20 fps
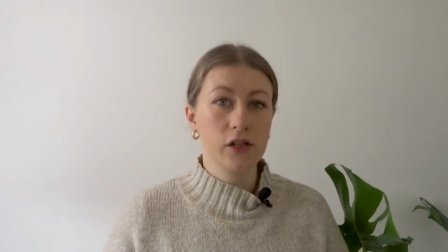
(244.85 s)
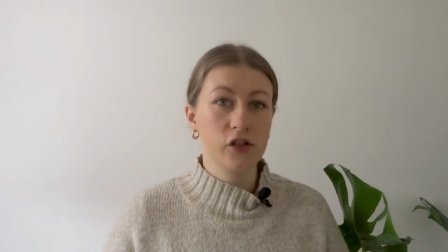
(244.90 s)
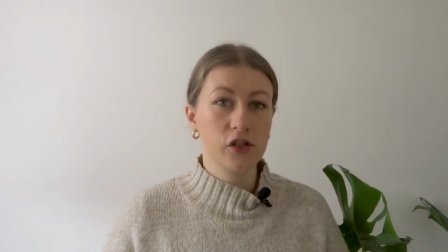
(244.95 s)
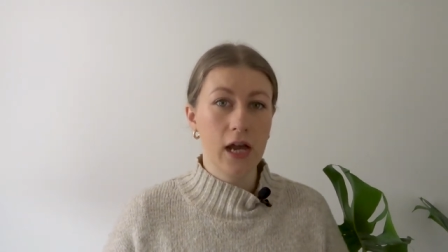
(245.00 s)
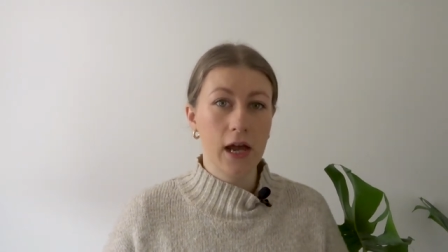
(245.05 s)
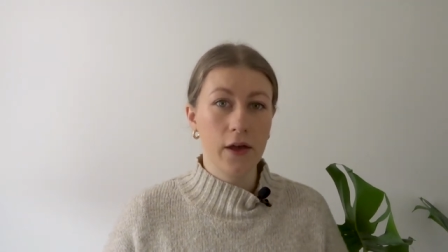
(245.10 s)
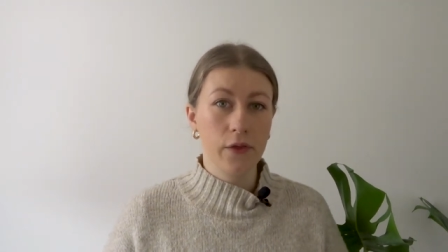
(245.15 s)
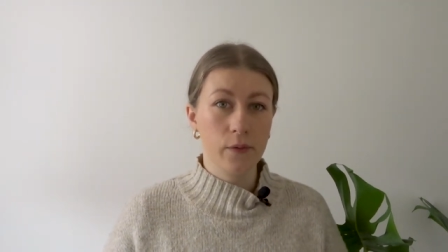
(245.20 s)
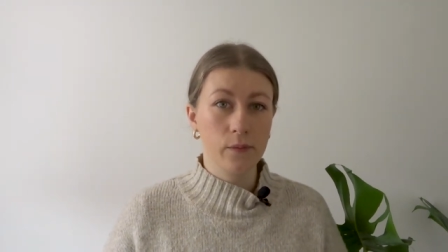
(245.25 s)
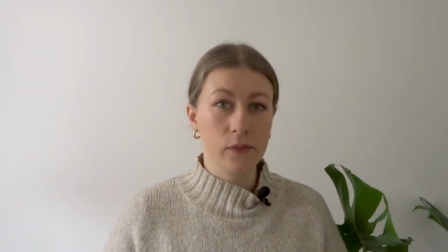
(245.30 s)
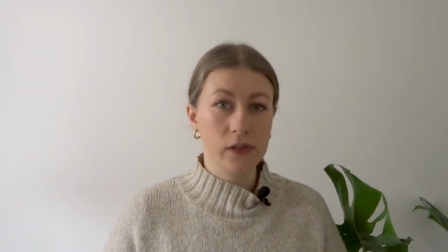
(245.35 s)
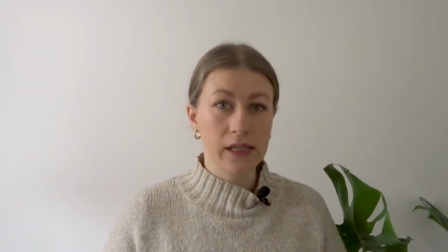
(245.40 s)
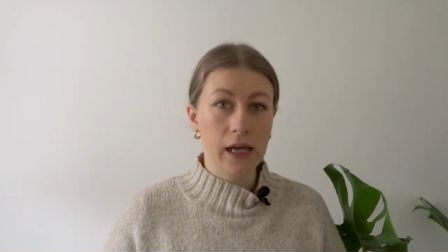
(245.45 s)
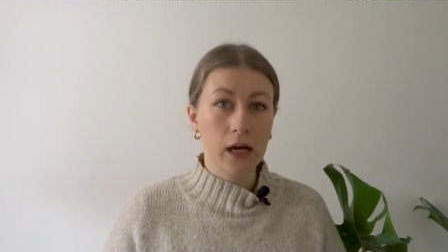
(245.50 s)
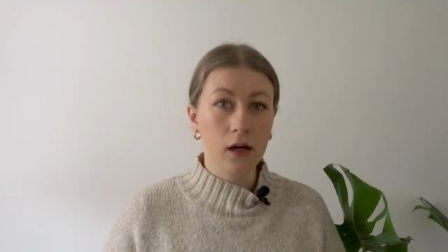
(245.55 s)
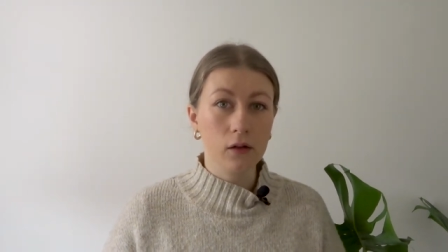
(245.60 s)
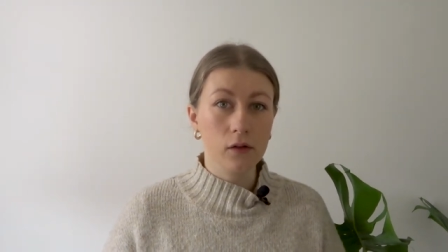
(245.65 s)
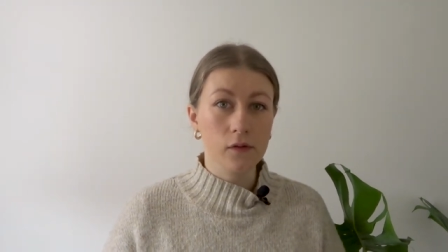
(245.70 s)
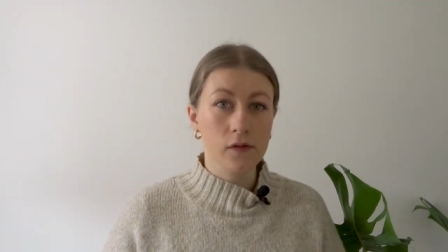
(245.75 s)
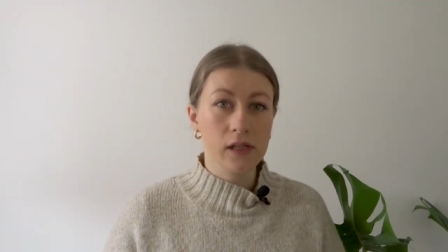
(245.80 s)
check
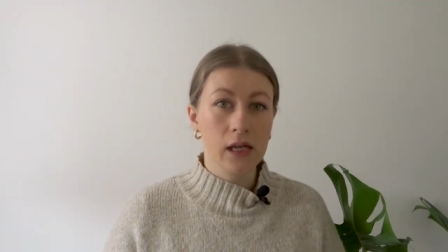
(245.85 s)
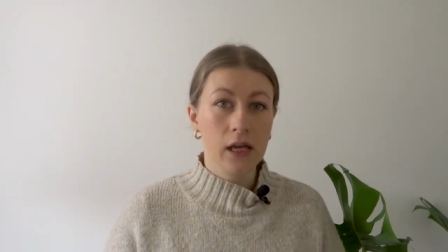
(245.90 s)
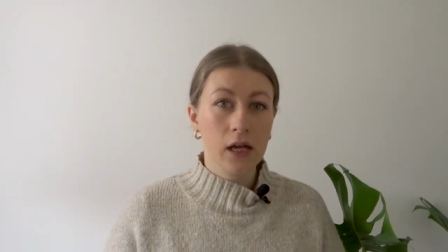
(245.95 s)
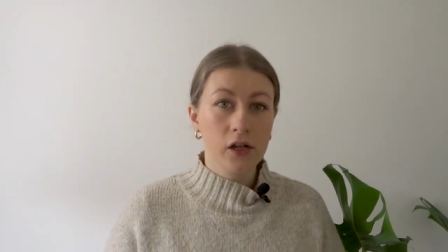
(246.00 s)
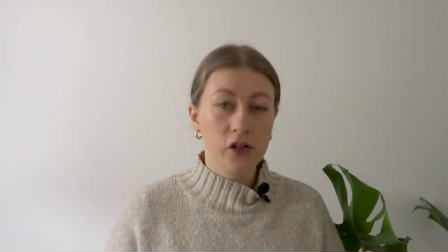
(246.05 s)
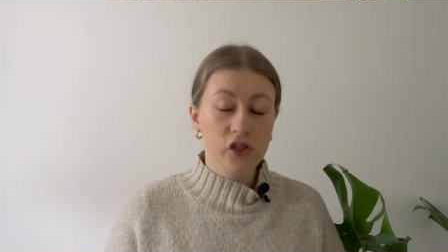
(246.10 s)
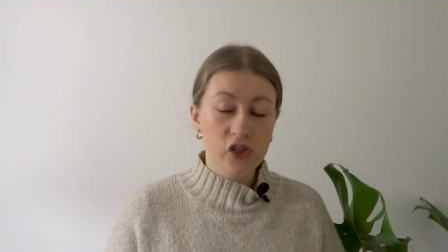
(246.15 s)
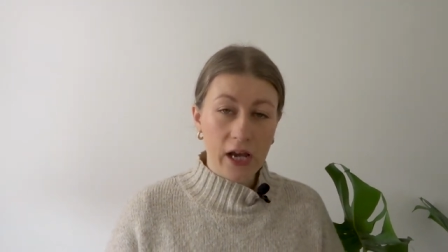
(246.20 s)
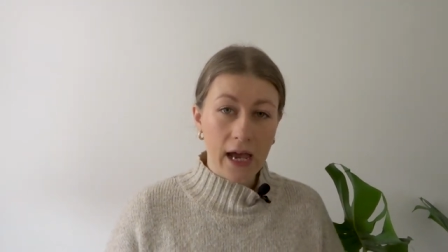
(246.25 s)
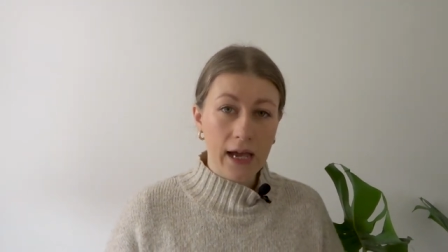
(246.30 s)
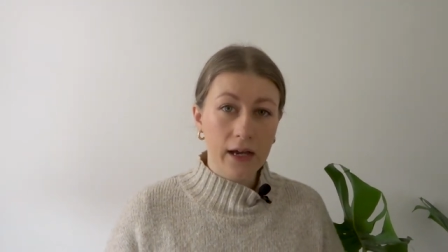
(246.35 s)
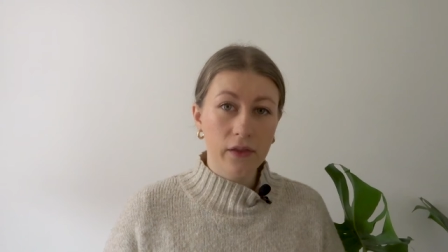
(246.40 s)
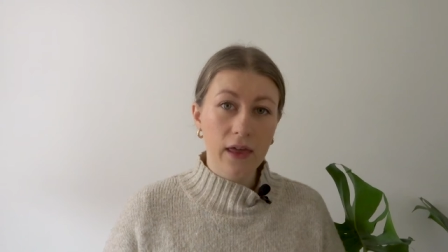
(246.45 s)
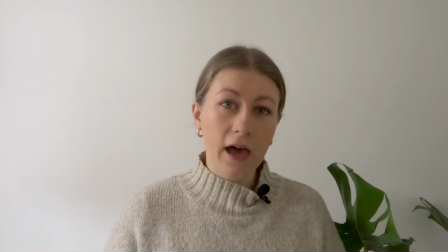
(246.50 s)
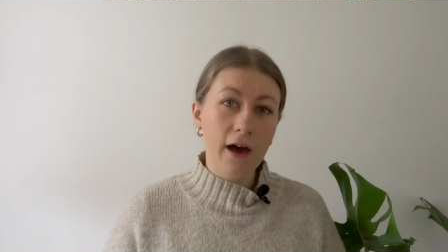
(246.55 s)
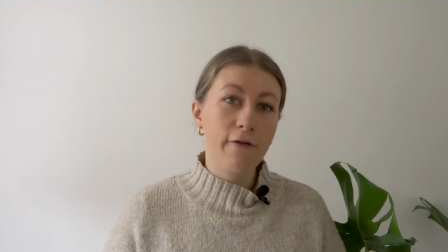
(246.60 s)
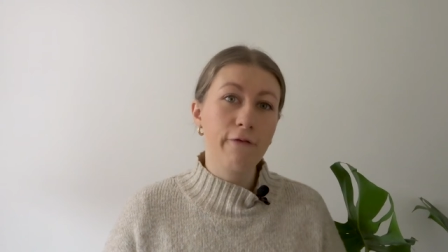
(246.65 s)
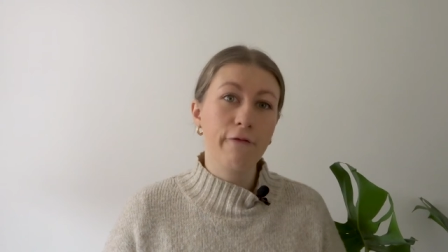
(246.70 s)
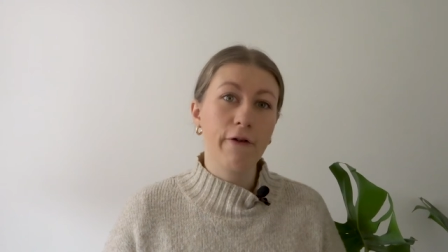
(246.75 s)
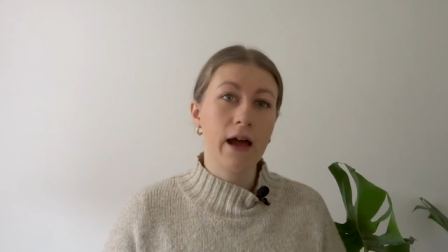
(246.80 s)
themselves, check
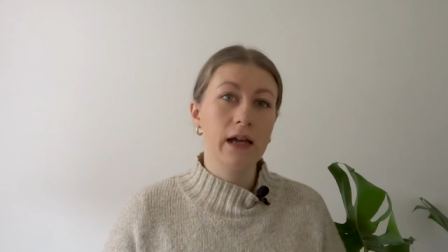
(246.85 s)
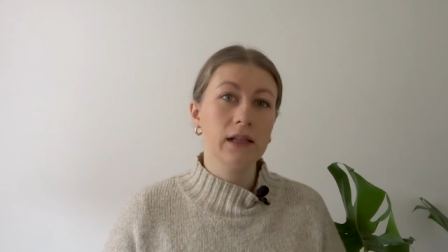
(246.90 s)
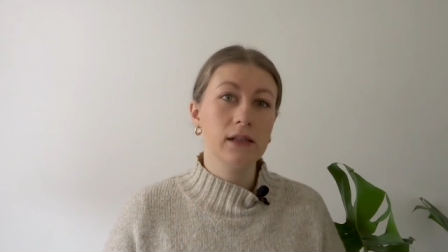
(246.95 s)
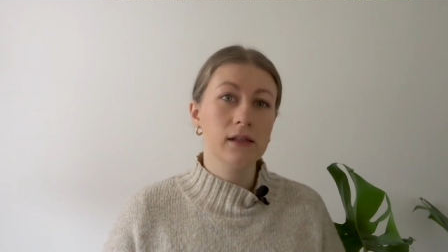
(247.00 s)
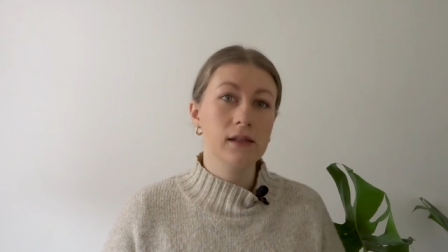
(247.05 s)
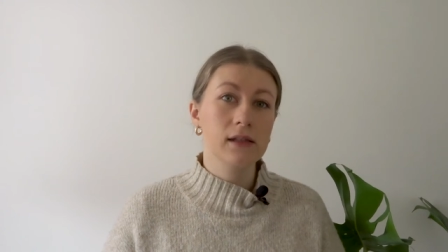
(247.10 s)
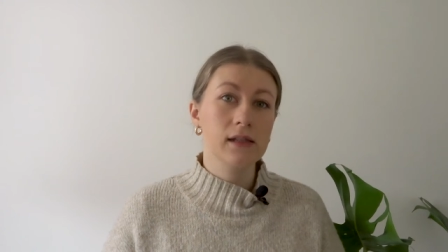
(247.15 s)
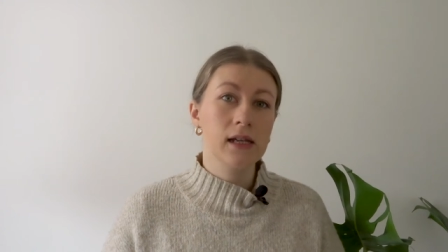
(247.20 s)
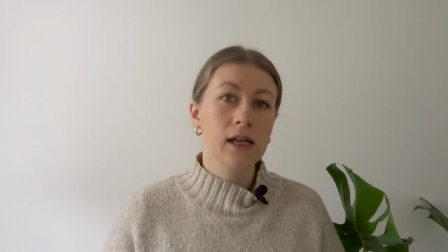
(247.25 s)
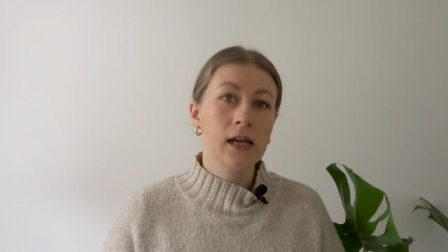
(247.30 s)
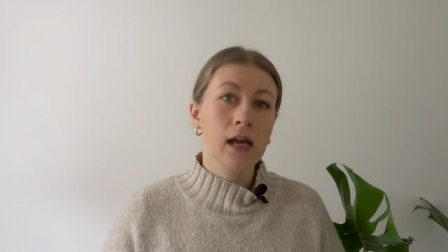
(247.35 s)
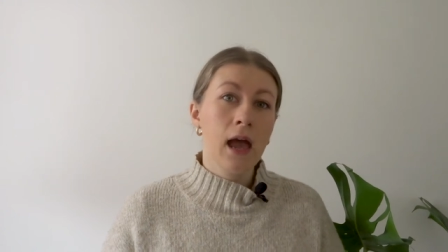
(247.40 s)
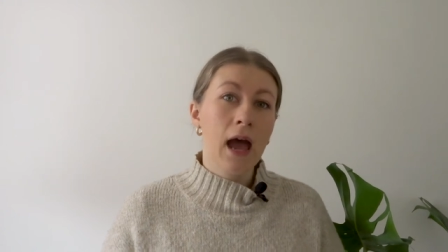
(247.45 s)
their friends,